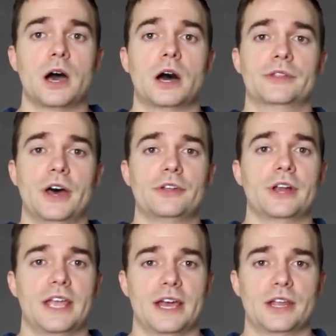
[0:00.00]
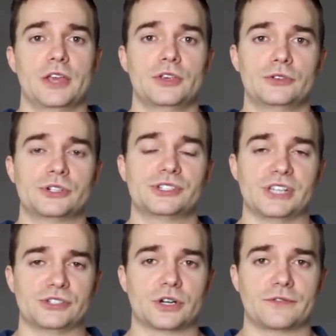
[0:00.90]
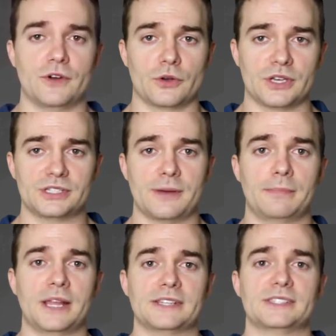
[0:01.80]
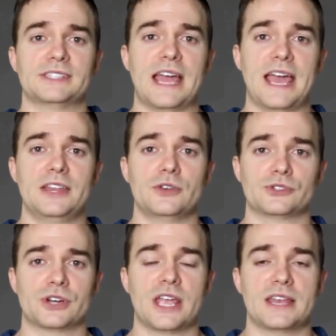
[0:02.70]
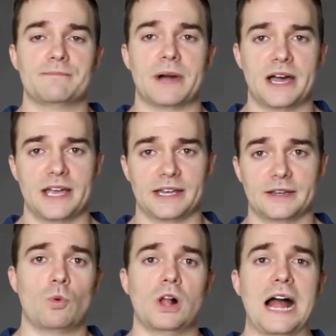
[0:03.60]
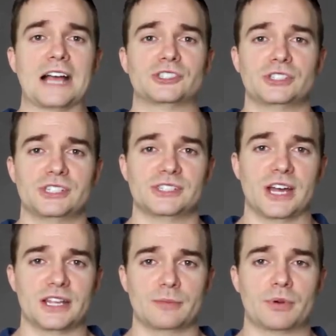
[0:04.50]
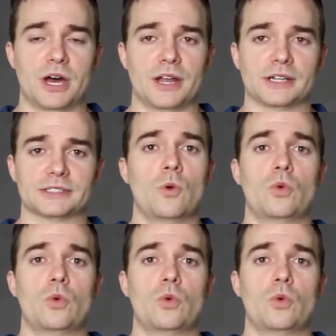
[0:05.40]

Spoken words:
On the other hand, user-centric focus places the end user in mind while actually designing the product.